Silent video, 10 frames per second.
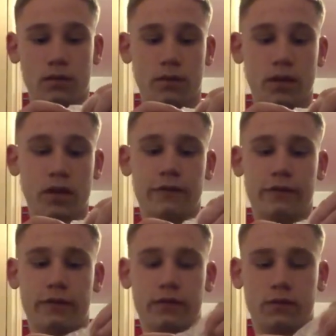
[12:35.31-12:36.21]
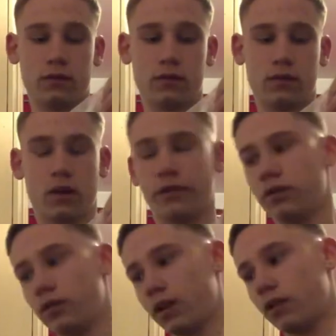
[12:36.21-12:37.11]
But if I
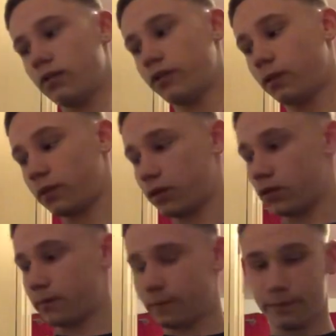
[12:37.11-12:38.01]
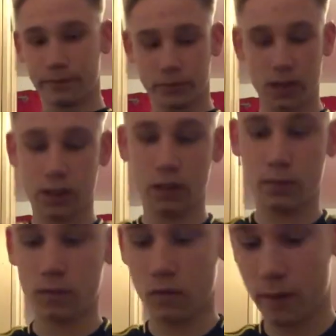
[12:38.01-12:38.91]
do get loads, I'm gonna keep
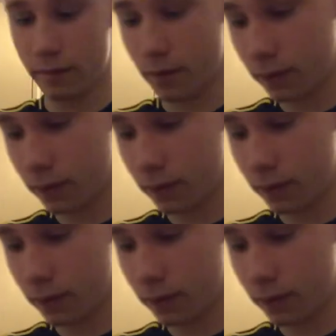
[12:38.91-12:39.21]
them, wrap them up in